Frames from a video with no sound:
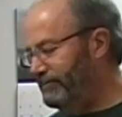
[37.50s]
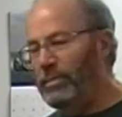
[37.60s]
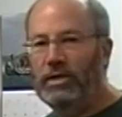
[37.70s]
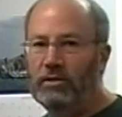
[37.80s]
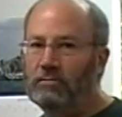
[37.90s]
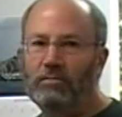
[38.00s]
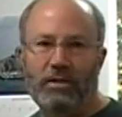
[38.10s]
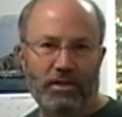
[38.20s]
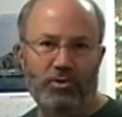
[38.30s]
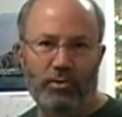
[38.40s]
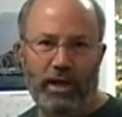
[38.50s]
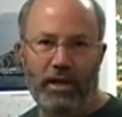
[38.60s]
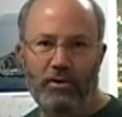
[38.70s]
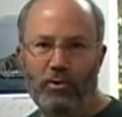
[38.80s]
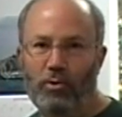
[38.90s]
but it's what I
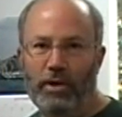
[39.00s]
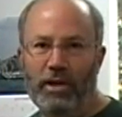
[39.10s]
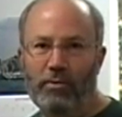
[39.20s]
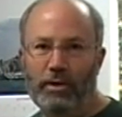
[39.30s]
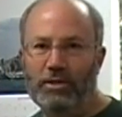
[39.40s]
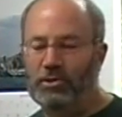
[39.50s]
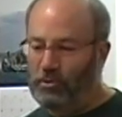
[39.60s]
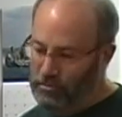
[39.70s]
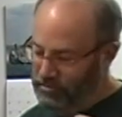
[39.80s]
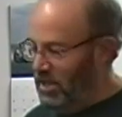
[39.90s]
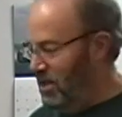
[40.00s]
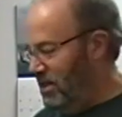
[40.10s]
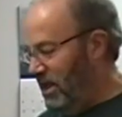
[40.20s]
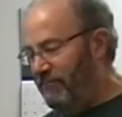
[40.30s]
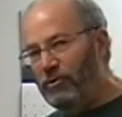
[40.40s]
do anyway, so
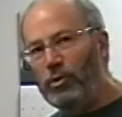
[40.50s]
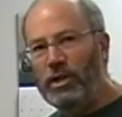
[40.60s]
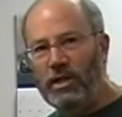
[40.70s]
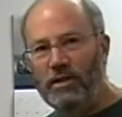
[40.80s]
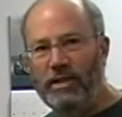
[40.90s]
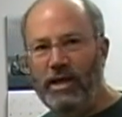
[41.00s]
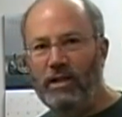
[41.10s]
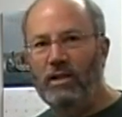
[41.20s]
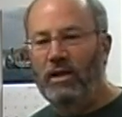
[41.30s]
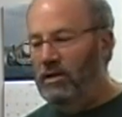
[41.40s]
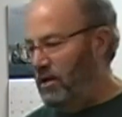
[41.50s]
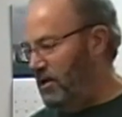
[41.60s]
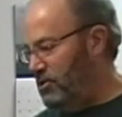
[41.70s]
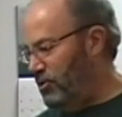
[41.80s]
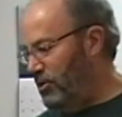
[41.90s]
I've already done that,
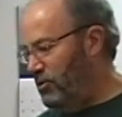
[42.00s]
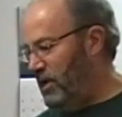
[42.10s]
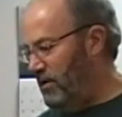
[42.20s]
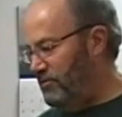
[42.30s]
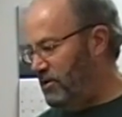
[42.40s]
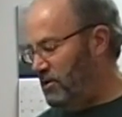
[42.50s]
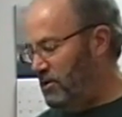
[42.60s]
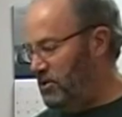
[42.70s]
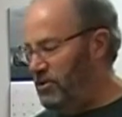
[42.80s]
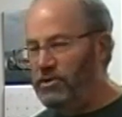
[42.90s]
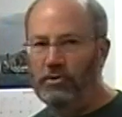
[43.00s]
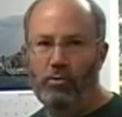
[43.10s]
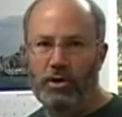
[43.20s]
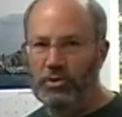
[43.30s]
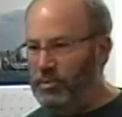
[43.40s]
so you don't have to sit there and
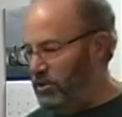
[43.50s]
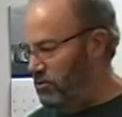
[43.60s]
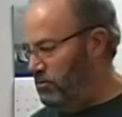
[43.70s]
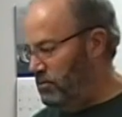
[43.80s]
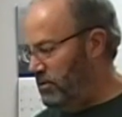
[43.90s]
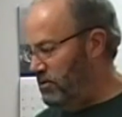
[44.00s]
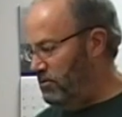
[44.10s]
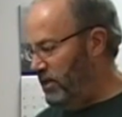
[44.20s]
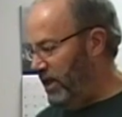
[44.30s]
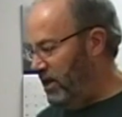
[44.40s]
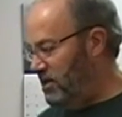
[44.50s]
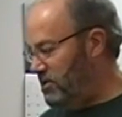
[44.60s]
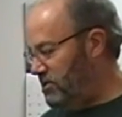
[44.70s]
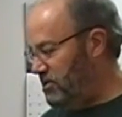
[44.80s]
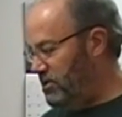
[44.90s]
watch me do that.
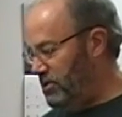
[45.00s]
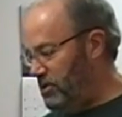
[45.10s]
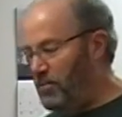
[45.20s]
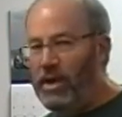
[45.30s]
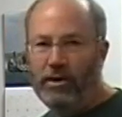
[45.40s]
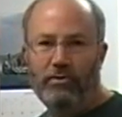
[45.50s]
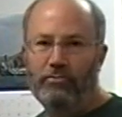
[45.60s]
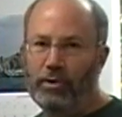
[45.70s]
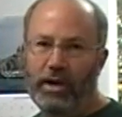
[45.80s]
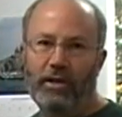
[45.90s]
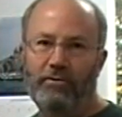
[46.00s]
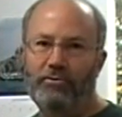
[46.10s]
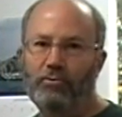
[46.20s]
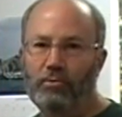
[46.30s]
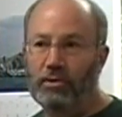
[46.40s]
It's just a matter of running it
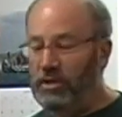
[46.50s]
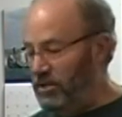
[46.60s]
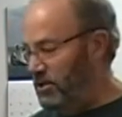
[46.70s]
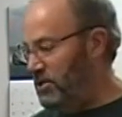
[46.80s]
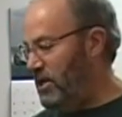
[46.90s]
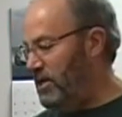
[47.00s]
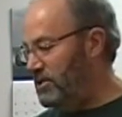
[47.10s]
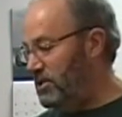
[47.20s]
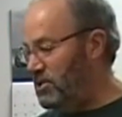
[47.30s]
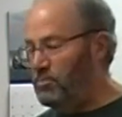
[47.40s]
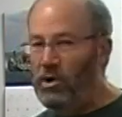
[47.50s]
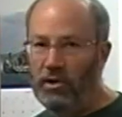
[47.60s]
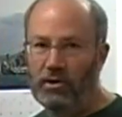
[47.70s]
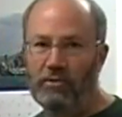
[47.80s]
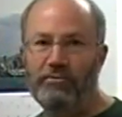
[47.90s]
through. In this case, it's
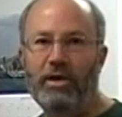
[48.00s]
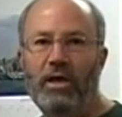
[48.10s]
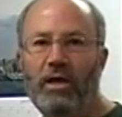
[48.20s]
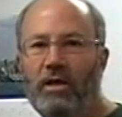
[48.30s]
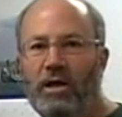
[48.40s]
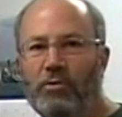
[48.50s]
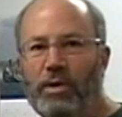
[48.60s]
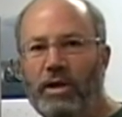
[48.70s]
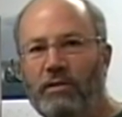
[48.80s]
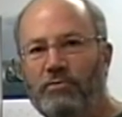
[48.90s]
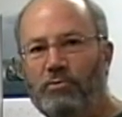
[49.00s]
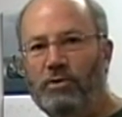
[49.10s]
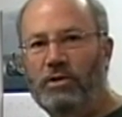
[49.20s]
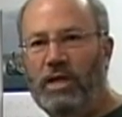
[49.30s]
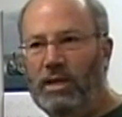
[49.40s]
small enough I ran it through
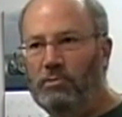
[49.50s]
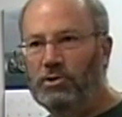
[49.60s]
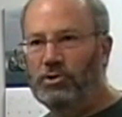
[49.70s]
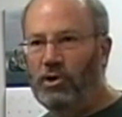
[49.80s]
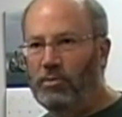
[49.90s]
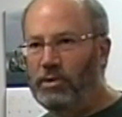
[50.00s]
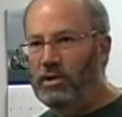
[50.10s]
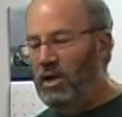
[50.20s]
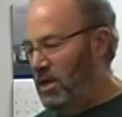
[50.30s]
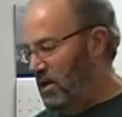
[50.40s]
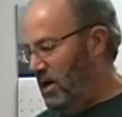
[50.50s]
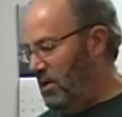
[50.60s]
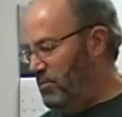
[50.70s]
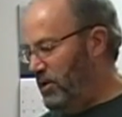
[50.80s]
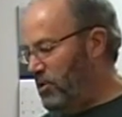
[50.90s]
the table saw, but
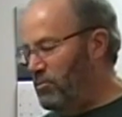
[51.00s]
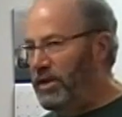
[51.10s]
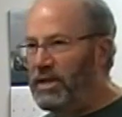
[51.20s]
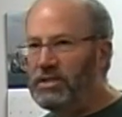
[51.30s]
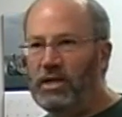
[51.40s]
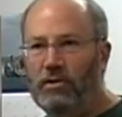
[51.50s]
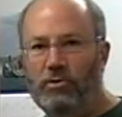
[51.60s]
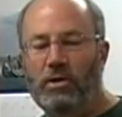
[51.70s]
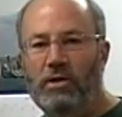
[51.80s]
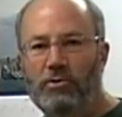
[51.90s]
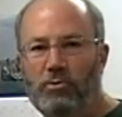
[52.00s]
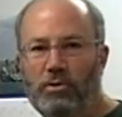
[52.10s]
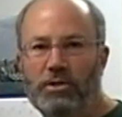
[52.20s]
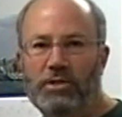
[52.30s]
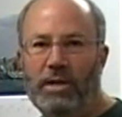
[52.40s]
on bigger blanks I'll do
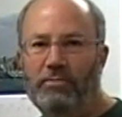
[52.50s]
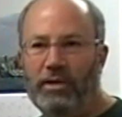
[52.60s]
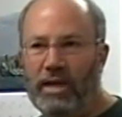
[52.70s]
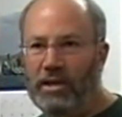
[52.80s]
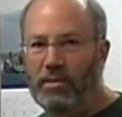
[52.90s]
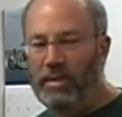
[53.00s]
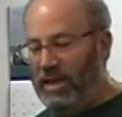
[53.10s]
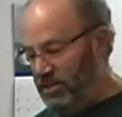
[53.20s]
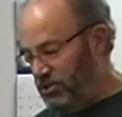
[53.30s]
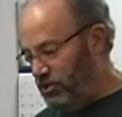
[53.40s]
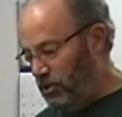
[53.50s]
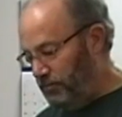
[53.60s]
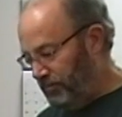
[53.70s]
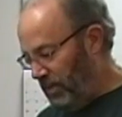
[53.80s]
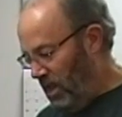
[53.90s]
the same thing on the bandsaw.
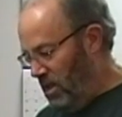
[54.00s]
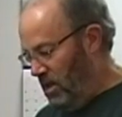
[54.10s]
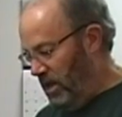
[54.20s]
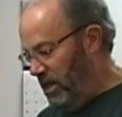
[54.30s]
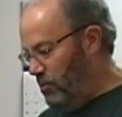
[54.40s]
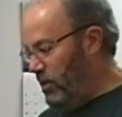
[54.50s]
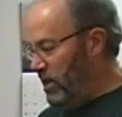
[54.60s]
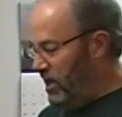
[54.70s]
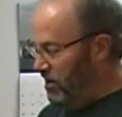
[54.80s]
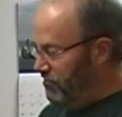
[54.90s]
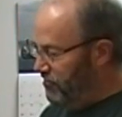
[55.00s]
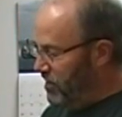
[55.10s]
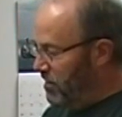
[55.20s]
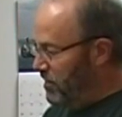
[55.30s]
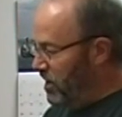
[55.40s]
Anyway, I've
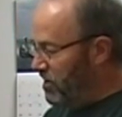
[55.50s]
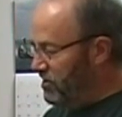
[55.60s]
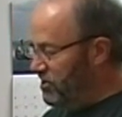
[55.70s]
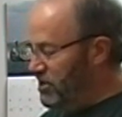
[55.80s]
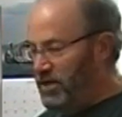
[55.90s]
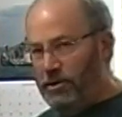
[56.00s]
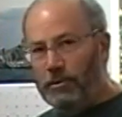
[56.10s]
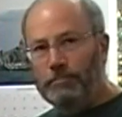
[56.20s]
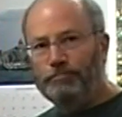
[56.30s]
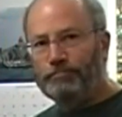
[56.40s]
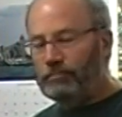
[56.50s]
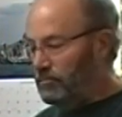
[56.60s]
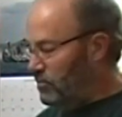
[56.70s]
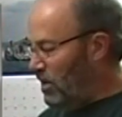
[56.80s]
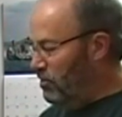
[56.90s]
marked the center
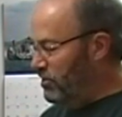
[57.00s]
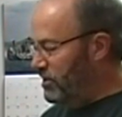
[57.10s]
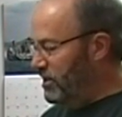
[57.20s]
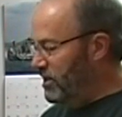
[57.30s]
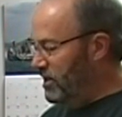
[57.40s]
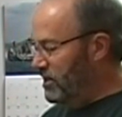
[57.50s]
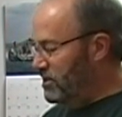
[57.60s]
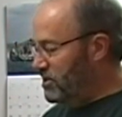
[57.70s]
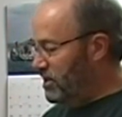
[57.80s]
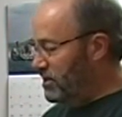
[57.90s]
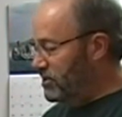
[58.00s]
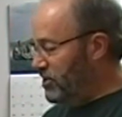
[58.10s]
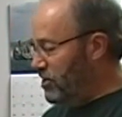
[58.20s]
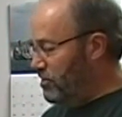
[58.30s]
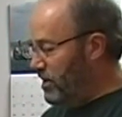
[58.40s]
with the
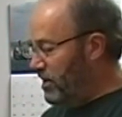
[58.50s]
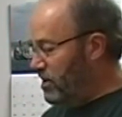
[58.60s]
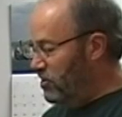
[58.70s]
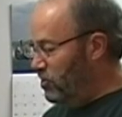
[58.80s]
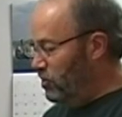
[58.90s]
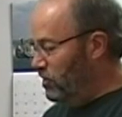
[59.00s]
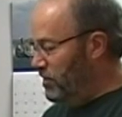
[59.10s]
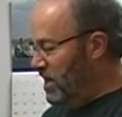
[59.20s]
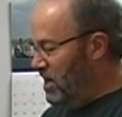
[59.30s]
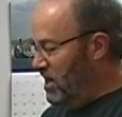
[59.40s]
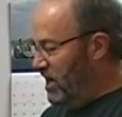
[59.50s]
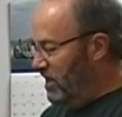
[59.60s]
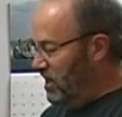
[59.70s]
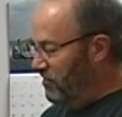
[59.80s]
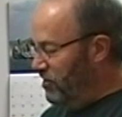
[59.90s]
center marking tool,
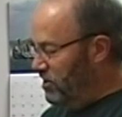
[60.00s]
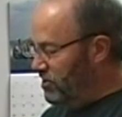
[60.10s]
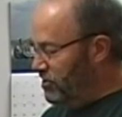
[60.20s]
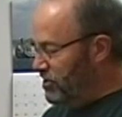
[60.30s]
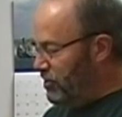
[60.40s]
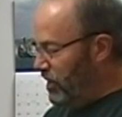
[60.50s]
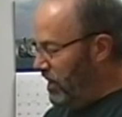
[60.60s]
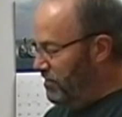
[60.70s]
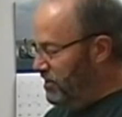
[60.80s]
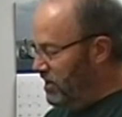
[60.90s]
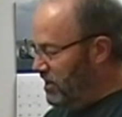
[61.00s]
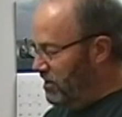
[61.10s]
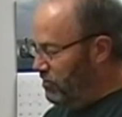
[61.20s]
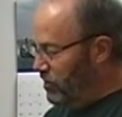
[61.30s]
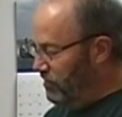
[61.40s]
and then I've also scribed
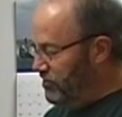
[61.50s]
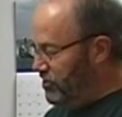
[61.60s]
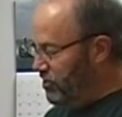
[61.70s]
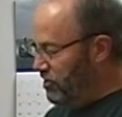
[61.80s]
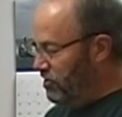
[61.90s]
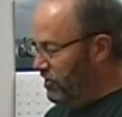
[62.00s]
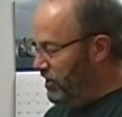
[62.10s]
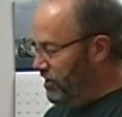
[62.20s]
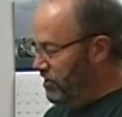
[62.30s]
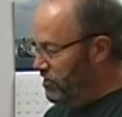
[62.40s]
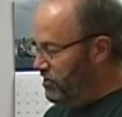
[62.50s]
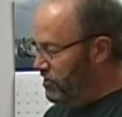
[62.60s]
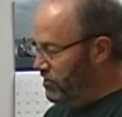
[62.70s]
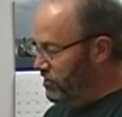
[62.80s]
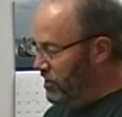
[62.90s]
a rough circle here
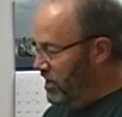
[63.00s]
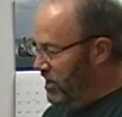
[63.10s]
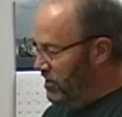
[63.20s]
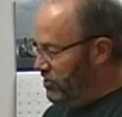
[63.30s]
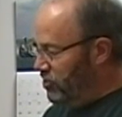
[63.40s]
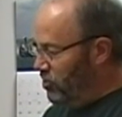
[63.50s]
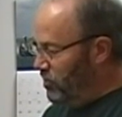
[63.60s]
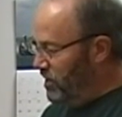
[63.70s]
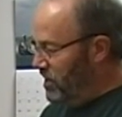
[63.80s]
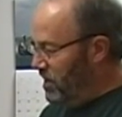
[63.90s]
to show me